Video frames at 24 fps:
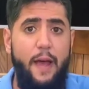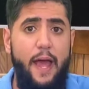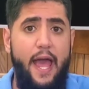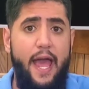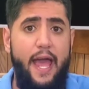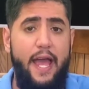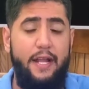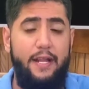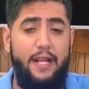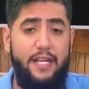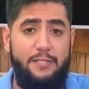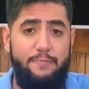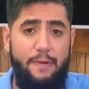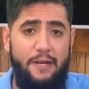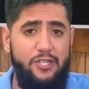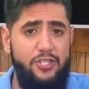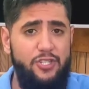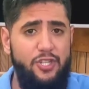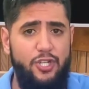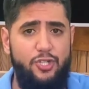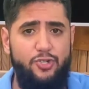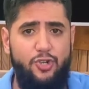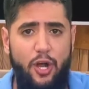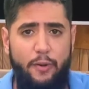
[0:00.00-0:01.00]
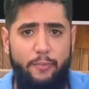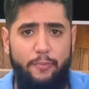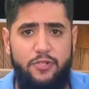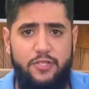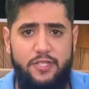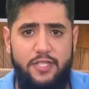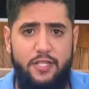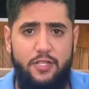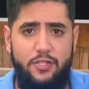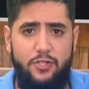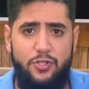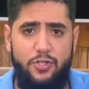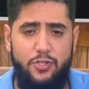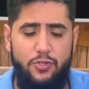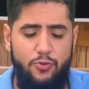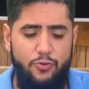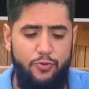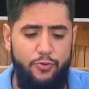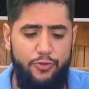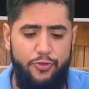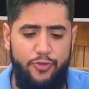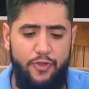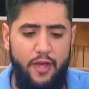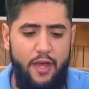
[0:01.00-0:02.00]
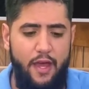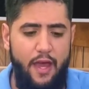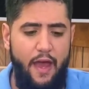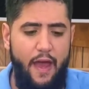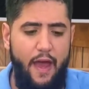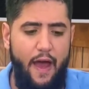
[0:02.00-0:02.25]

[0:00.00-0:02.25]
and especially the troubled youth.